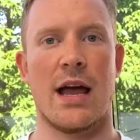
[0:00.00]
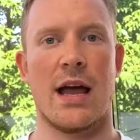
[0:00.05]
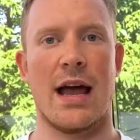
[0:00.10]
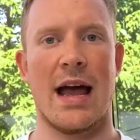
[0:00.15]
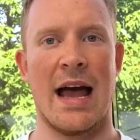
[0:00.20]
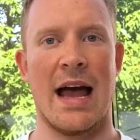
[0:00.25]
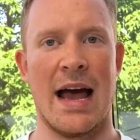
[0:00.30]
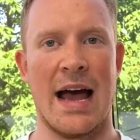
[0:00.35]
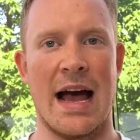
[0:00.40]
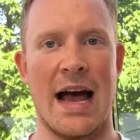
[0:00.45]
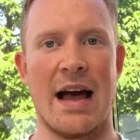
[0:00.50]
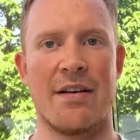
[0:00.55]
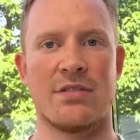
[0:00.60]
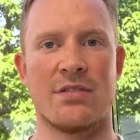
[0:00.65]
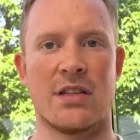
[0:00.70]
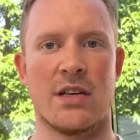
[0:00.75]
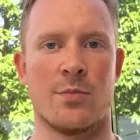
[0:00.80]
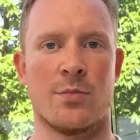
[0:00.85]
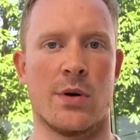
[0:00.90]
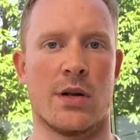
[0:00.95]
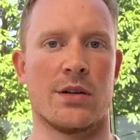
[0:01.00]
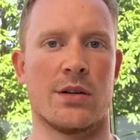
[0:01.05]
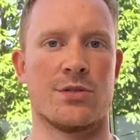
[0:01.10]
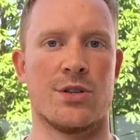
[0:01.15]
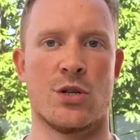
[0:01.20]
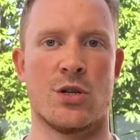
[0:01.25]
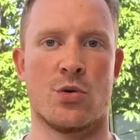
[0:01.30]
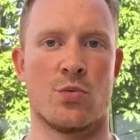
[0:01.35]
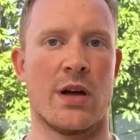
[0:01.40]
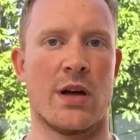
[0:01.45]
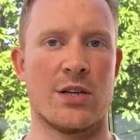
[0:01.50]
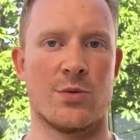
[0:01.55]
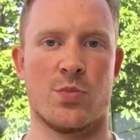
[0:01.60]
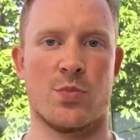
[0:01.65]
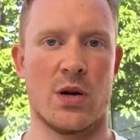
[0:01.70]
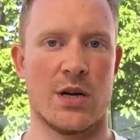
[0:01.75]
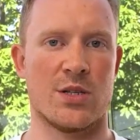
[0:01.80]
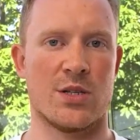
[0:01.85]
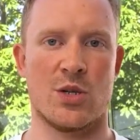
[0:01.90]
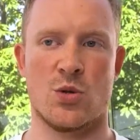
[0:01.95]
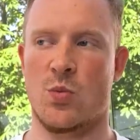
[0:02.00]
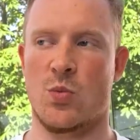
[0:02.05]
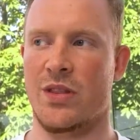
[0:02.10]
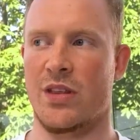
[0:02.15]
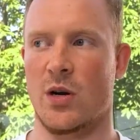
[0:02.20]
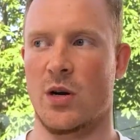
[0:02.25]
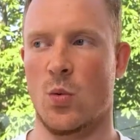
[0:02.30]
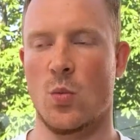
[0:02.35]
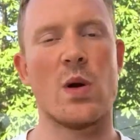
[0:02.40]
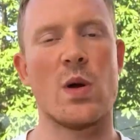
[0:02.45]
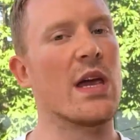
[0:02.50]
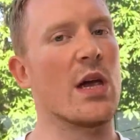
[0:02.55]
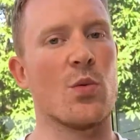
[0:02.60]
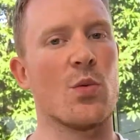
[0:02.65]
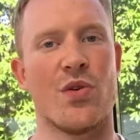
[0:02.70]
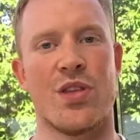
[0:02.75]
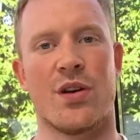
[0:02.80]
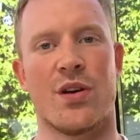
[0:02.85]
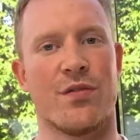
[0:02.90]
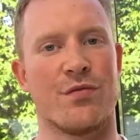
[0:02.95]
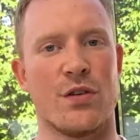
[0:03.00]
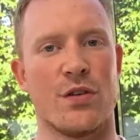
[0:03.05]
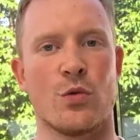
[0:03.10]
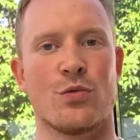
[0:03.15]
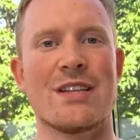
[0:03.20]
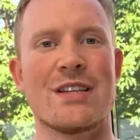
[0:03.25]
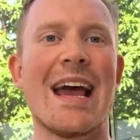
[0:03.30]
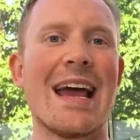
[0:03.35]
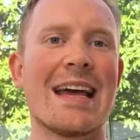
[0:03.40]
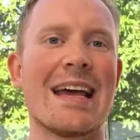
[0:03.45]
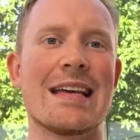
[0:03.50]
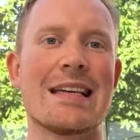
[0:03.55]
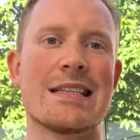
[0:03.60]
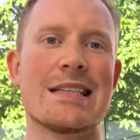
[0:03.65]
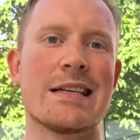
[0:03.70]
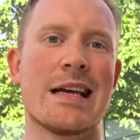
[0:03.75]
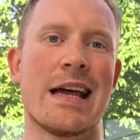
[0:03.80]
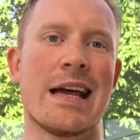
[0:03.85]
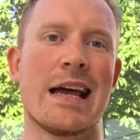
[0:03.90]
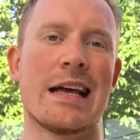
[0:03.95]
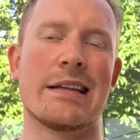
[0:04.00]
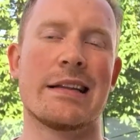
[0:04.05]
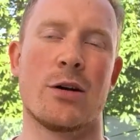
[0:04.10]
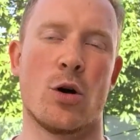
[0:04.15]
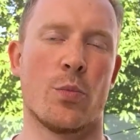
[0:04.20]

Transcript: have the ability to raise prices within a week, within a few days, then